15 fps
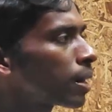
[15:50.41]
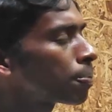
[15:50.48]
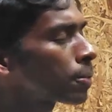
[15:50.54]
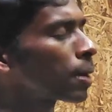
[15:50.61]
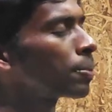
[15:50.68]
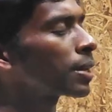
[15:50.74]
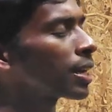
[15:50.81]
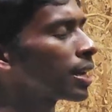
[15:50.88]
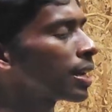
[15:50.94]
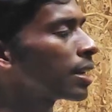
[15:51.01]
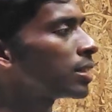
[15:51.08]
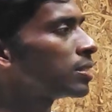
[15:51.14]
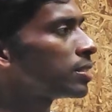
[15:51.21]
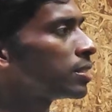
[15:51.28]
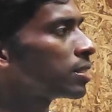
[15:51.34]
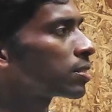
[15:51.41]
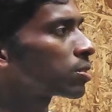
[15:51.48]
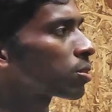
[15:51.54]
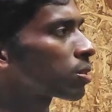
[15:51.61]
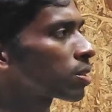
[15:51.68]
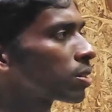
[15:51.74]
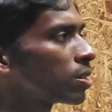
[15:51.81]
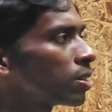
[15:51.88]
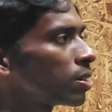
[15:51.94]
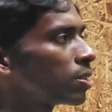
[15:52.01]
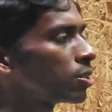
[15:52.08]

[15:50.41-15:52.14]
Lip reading: upcoming AI engineers, or